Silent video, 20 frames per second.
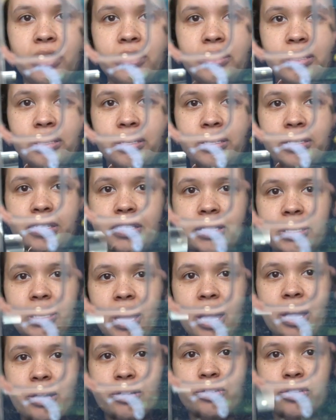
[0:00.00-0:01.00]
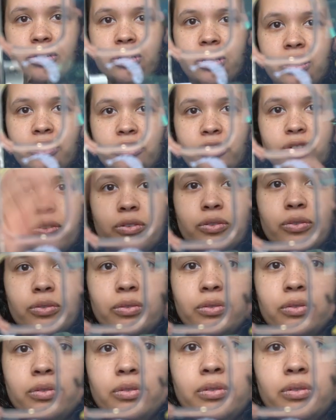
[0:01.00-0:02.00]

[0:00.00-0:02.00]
So this is the astrological.